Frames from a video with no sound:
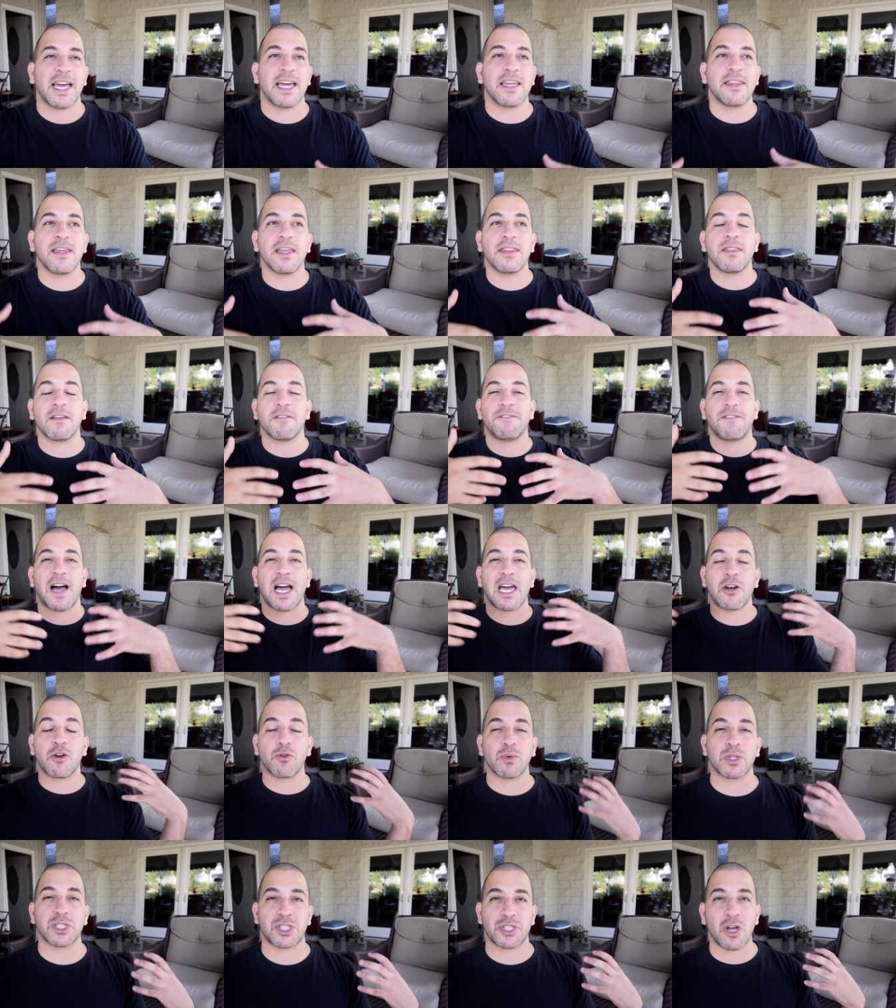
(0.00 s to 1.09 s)
and then the
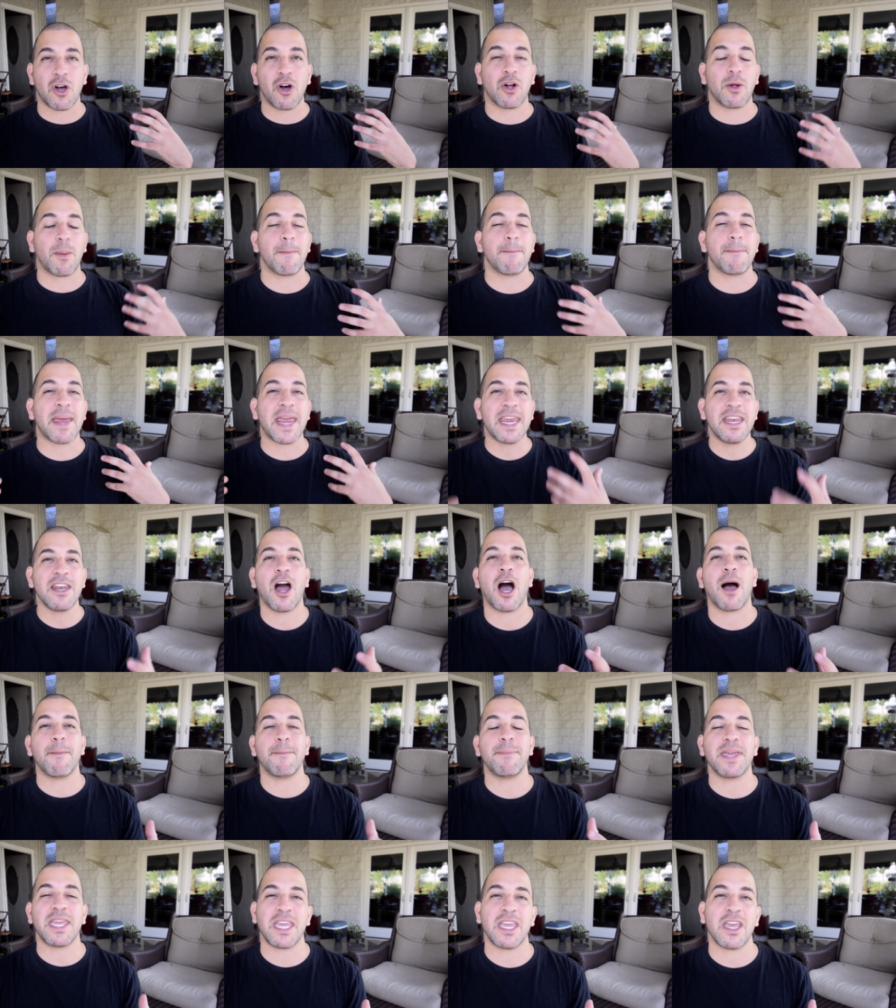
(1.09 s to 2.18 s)
final result may
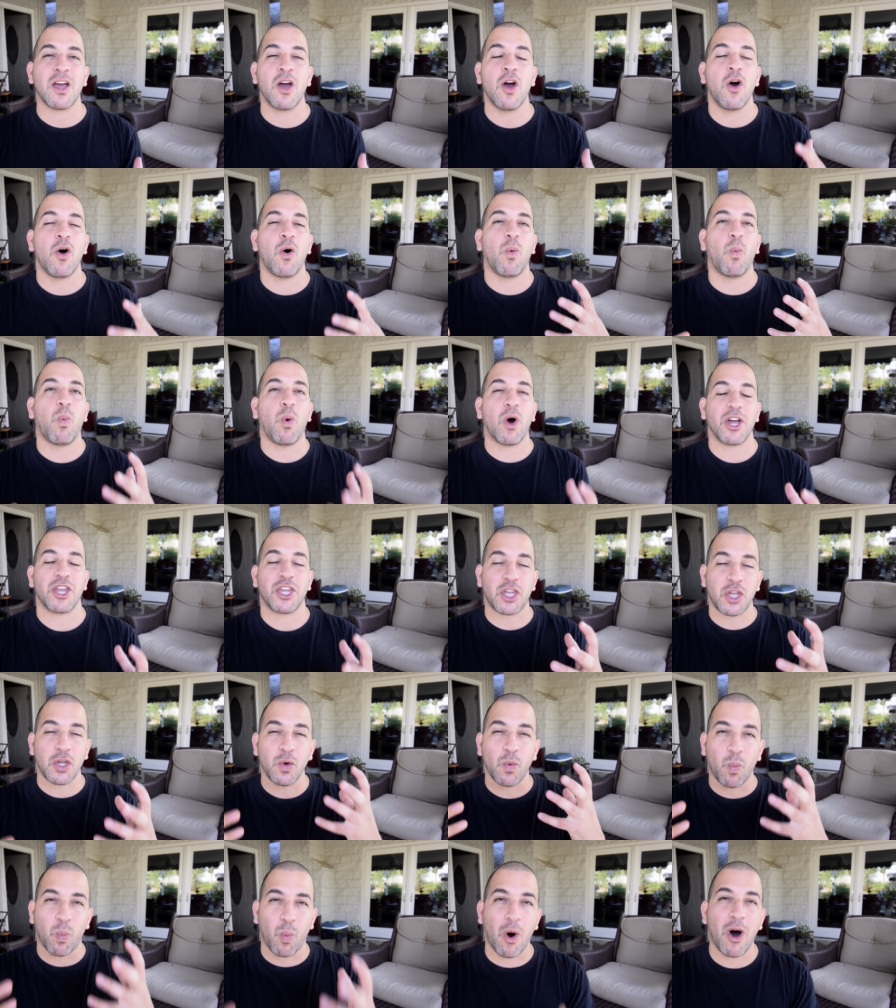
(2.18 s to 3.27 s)
not be what
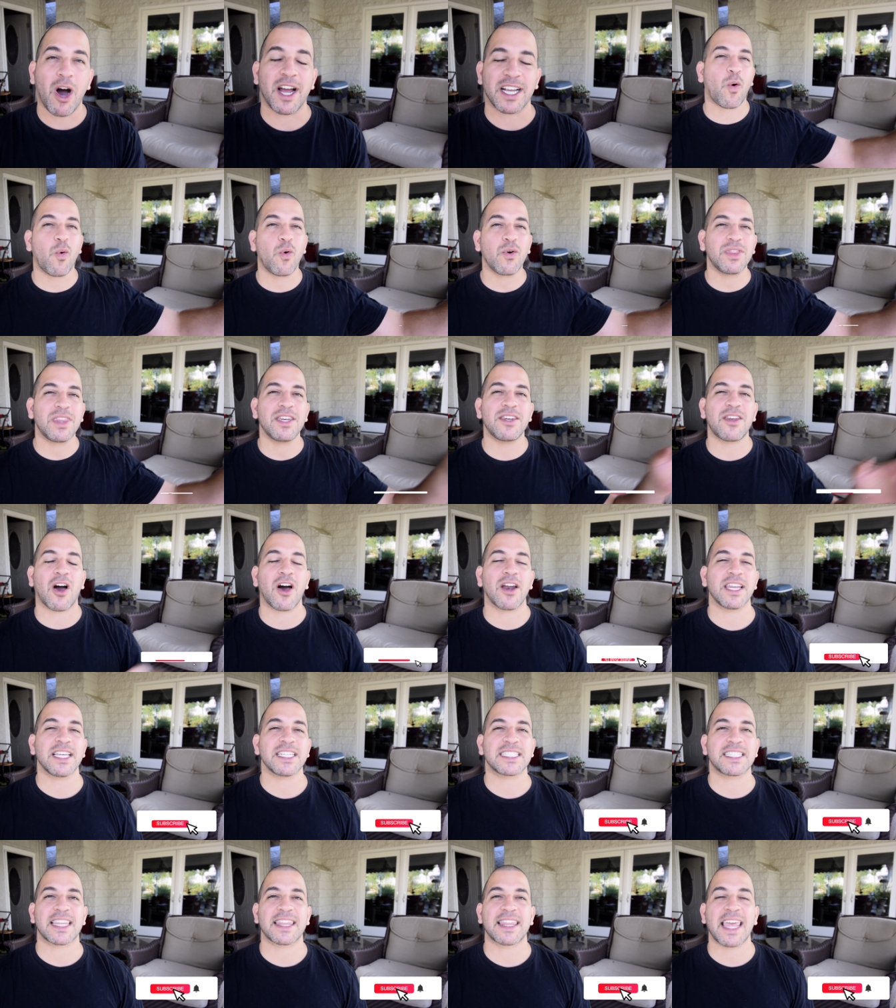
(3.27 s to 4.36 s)
you want.
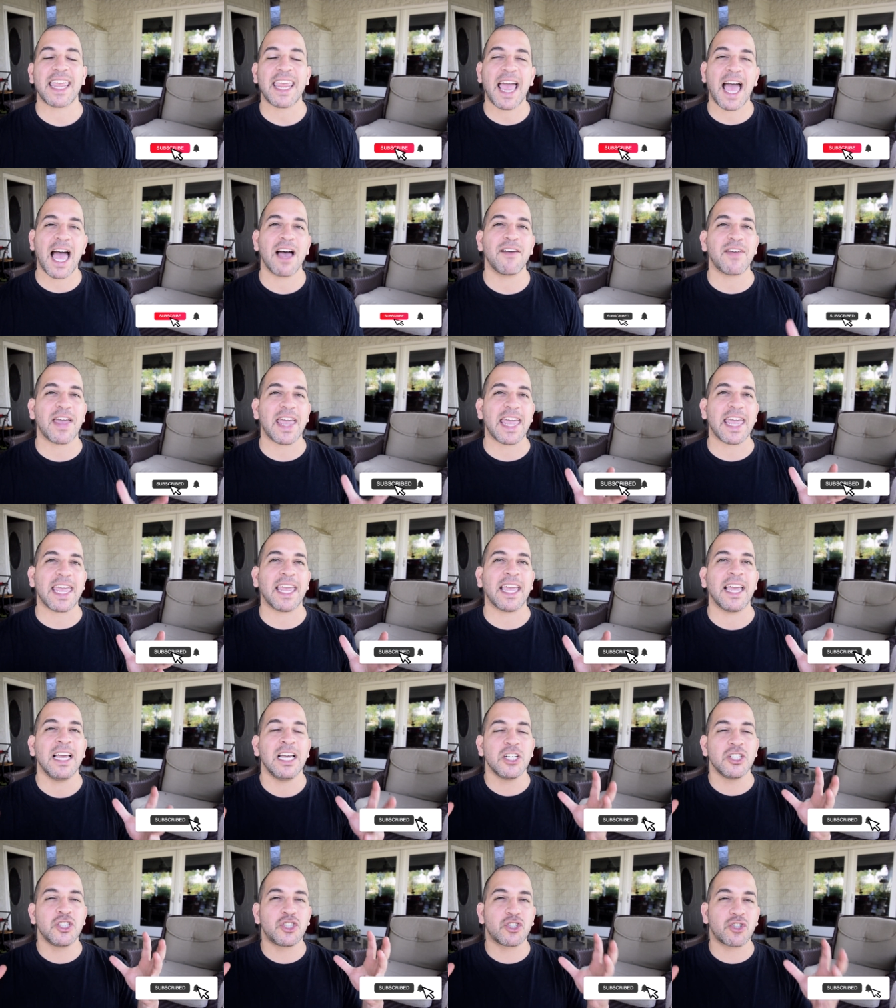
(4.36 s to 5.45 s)
Orthodontists, they have a
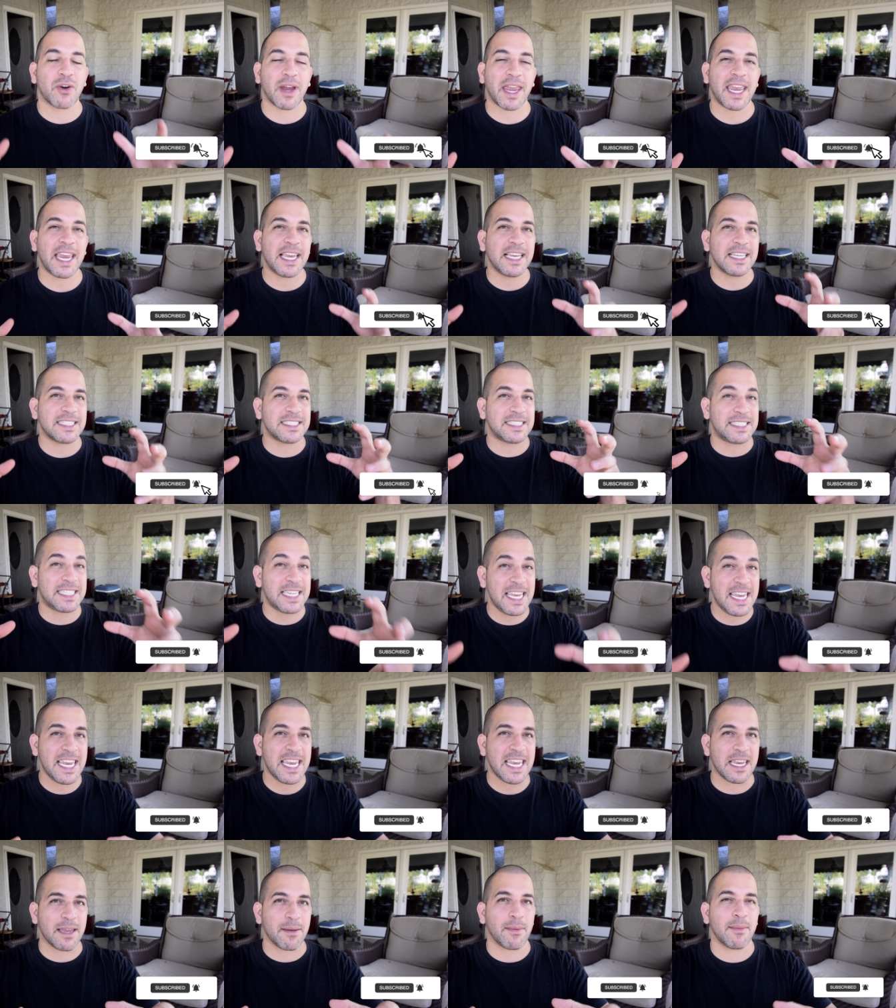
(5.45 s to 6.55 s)
trained
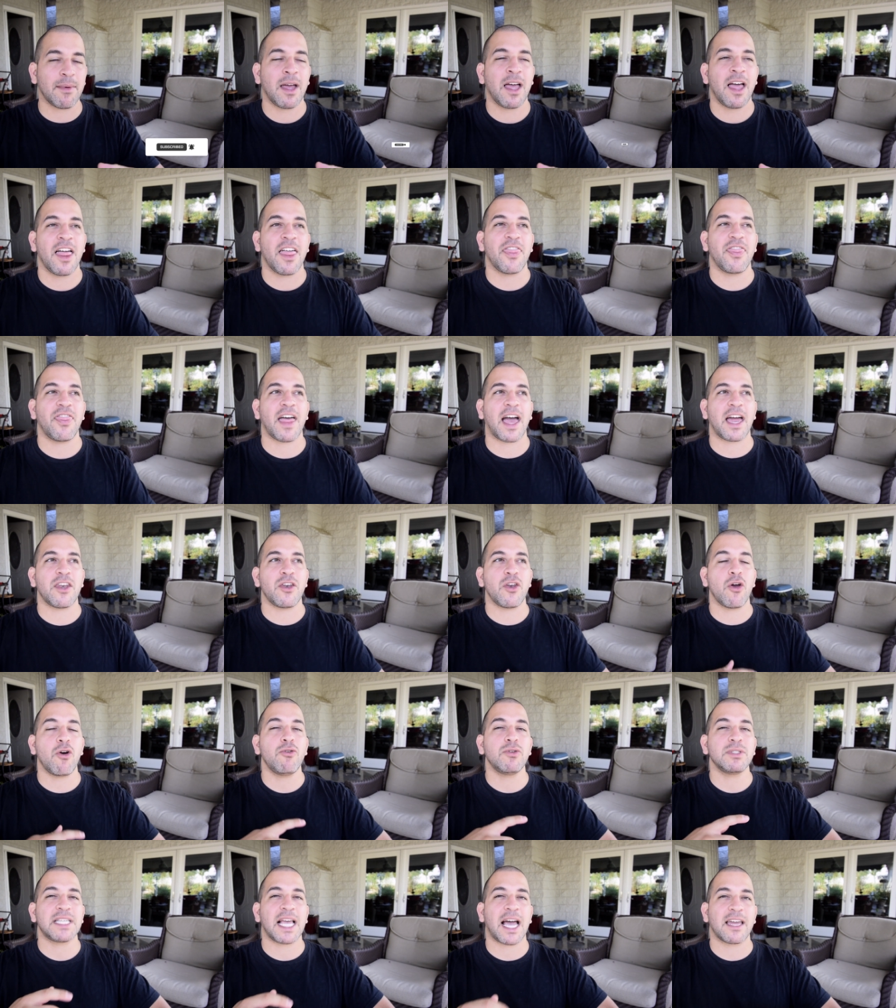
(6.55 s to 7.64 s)
team that
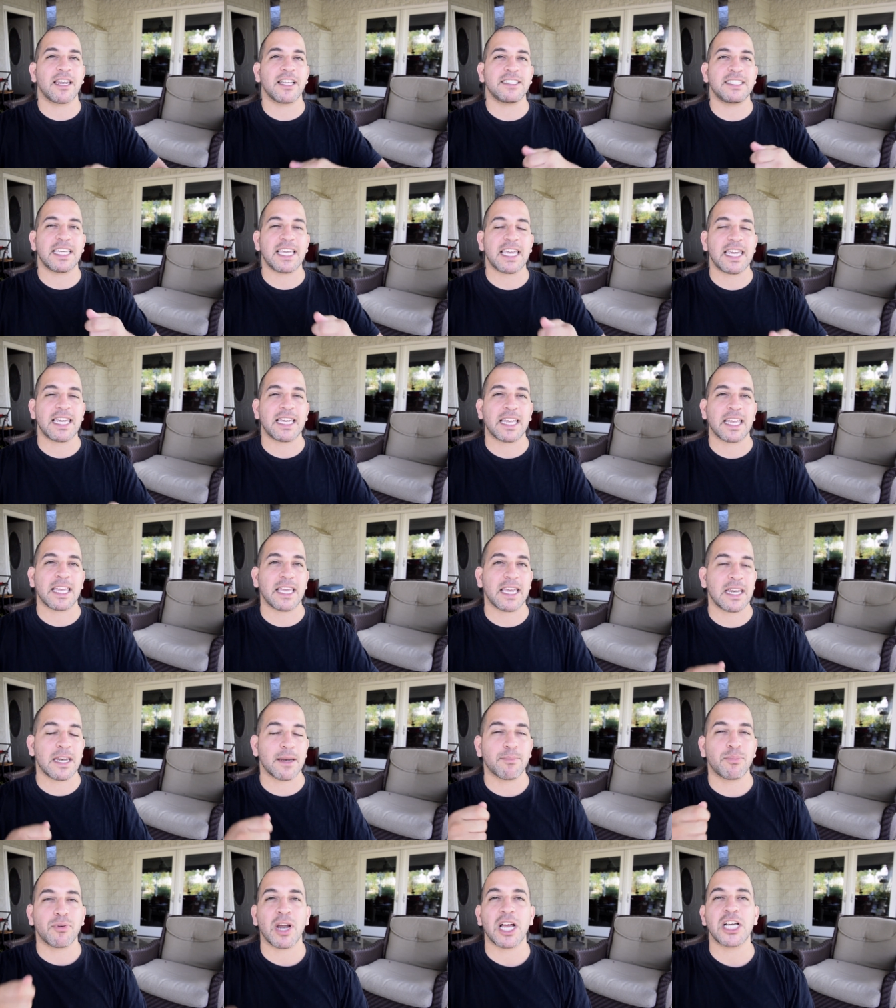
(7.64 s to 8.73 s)
knows how to take an
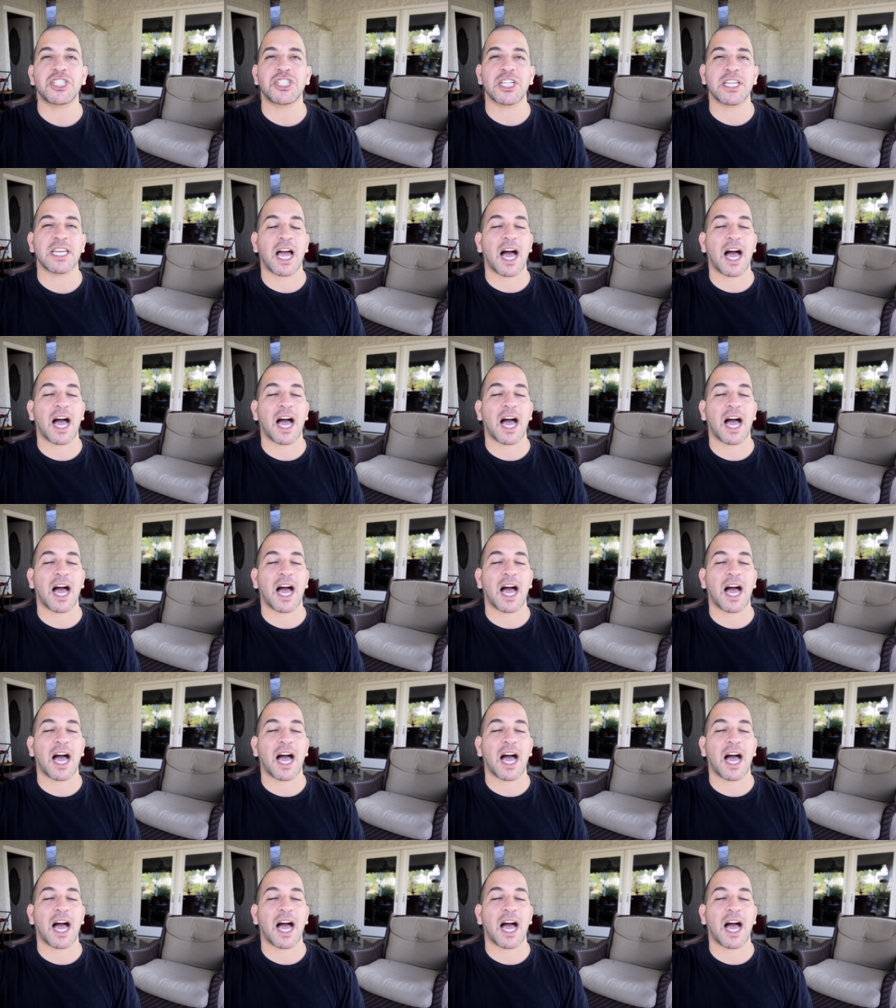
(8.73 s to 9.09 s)
impression